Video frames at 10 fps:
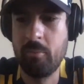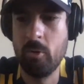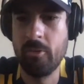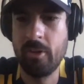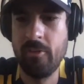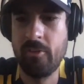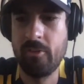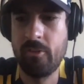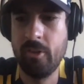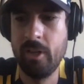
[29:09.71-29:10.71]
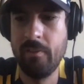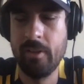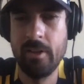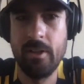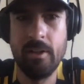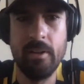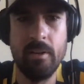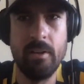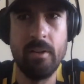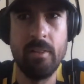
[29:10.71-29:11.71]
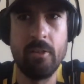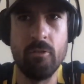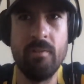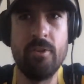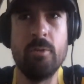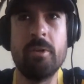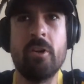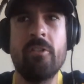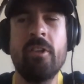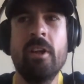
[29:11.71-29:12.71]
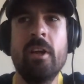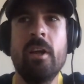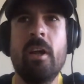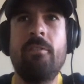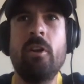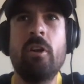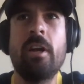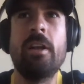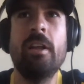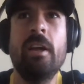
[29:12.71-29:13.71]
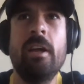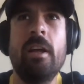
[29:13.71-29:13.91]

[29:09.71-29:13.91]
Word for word: big sports is certainly the the revenue because if you look at